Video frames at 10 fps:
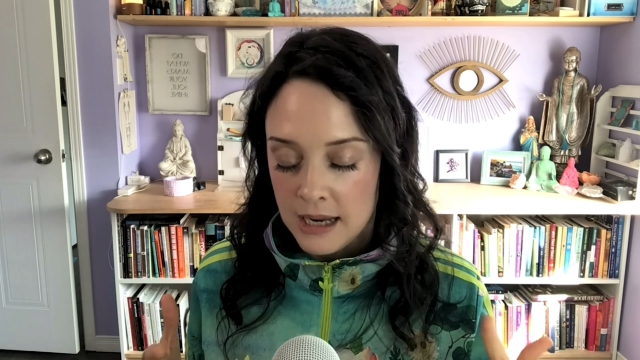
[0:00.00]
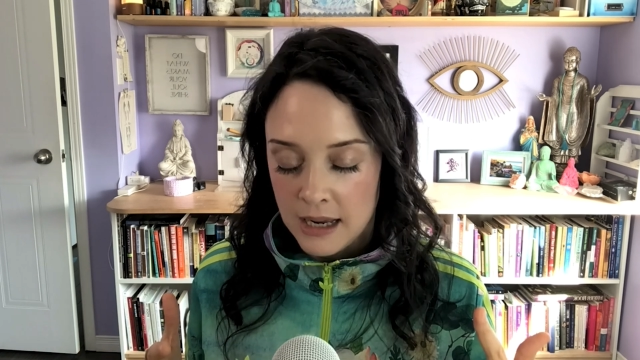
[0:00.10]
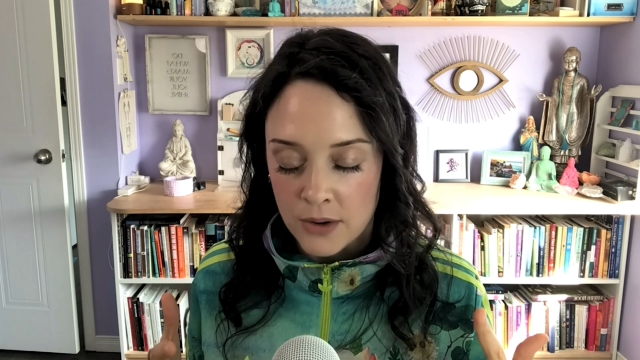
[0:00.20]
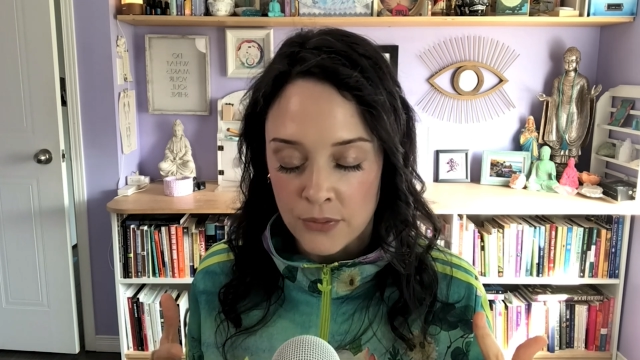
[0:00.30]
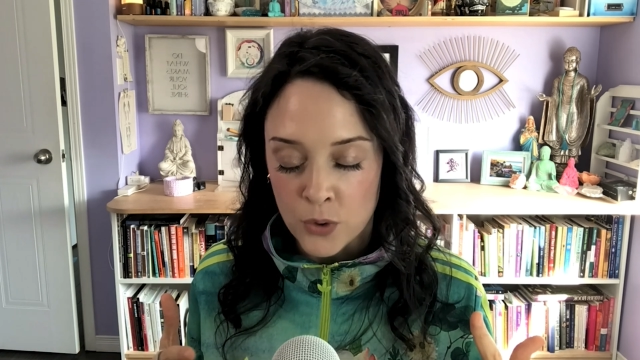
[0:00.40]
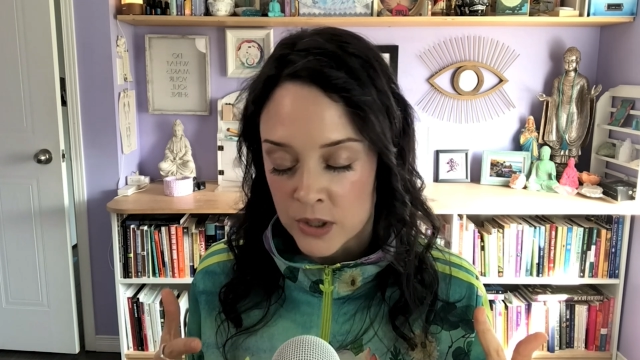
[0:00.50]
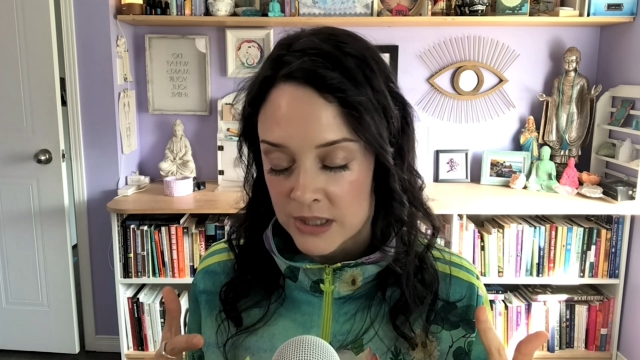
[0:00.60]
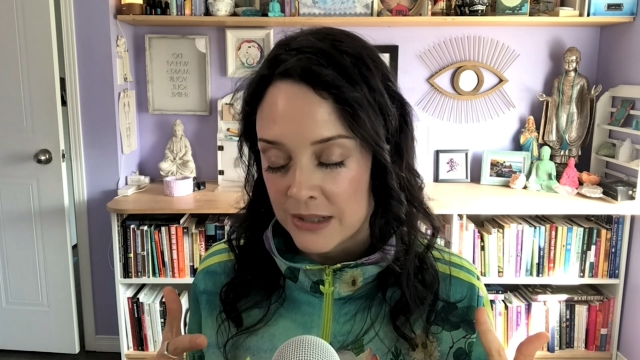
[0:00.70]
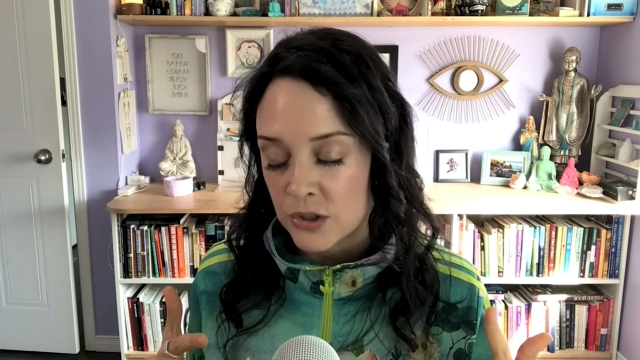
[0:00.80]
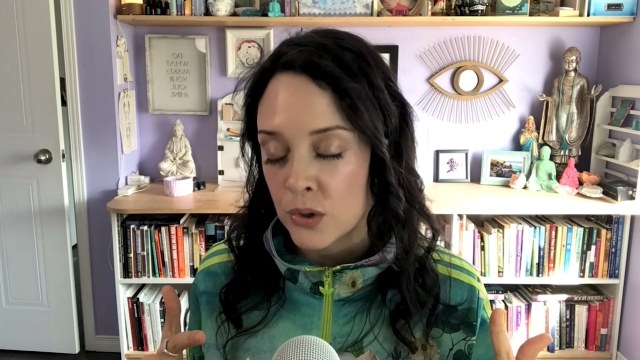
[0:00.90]
And of course,
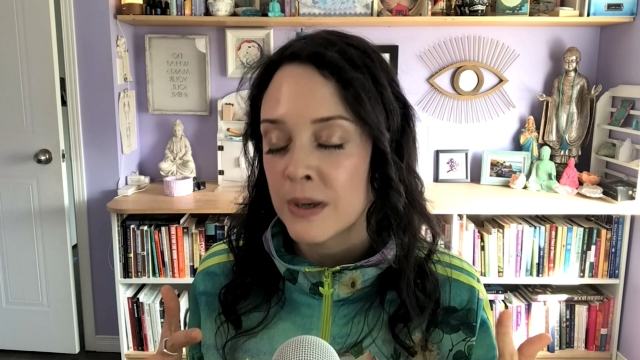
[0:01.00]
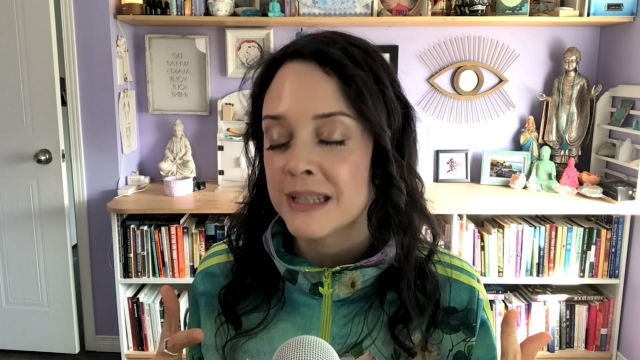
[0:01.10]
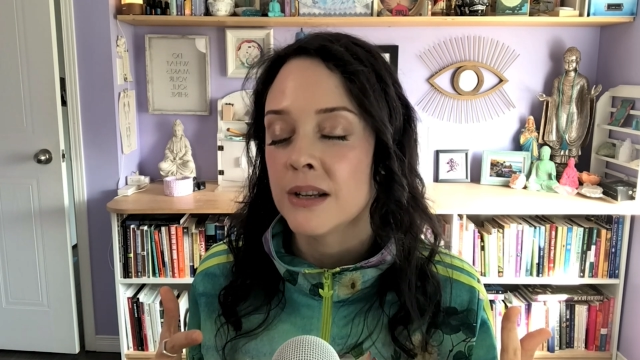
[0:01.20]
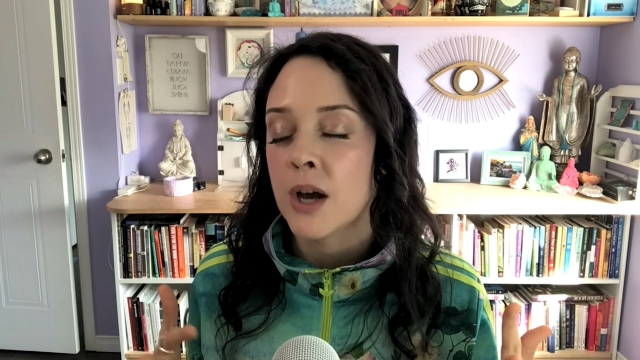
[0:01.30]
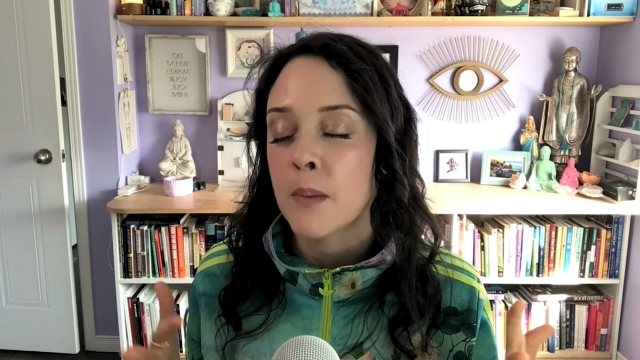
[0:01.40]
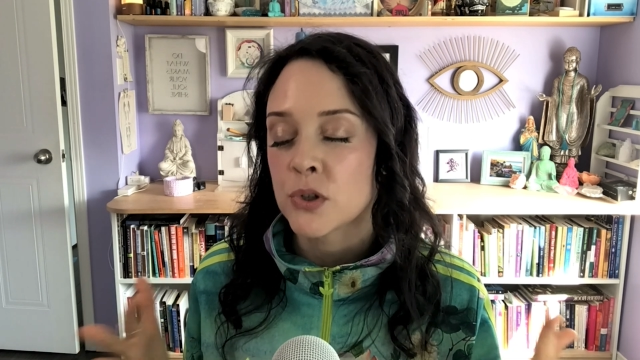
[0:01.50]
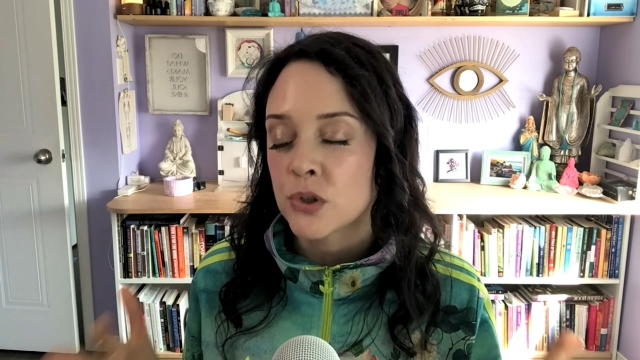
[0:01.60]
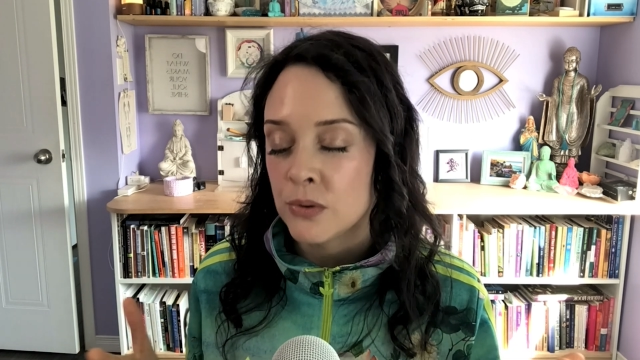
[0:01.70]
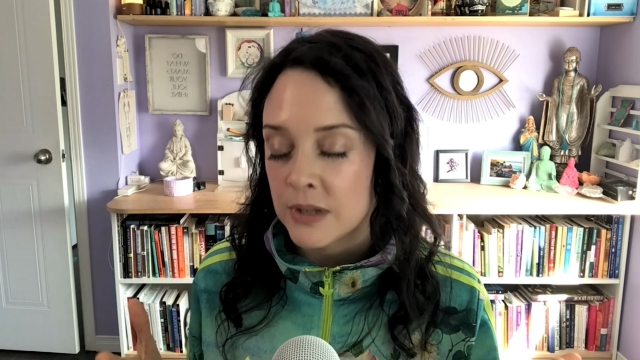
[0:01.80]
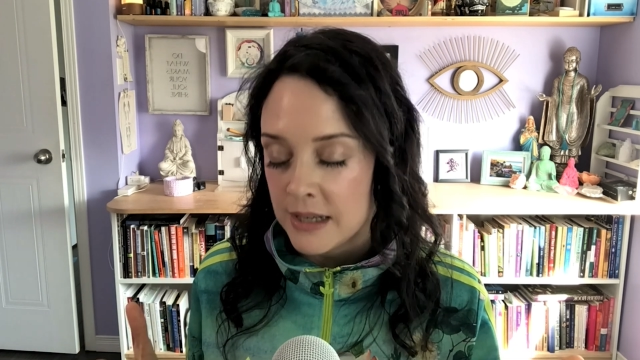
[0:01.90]
there's always an
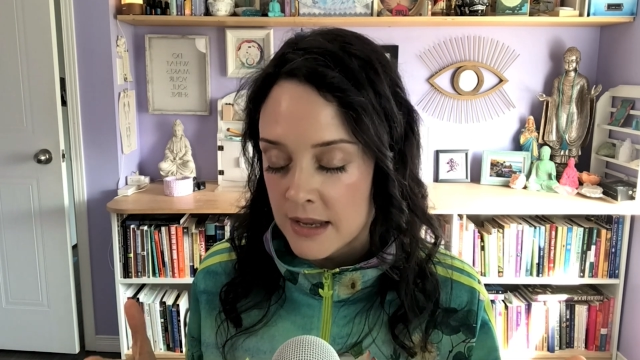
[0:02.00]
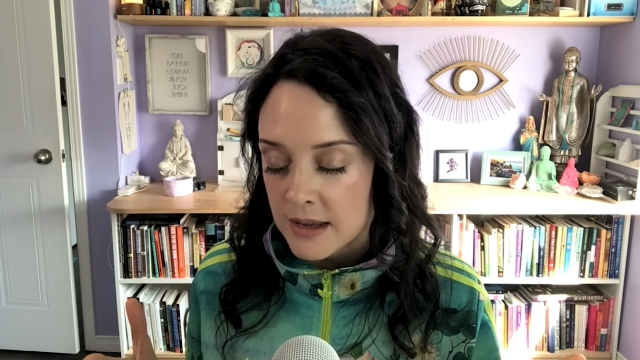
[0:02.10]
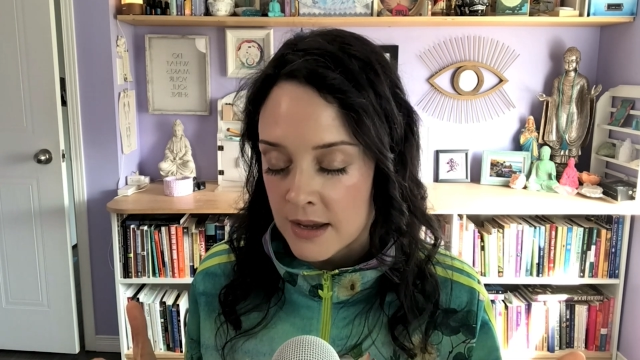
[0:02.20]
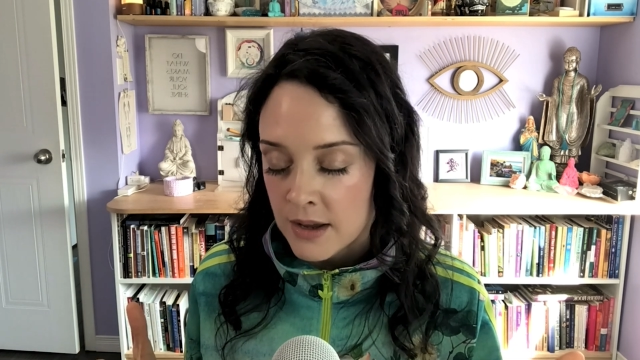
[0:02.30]
opportunity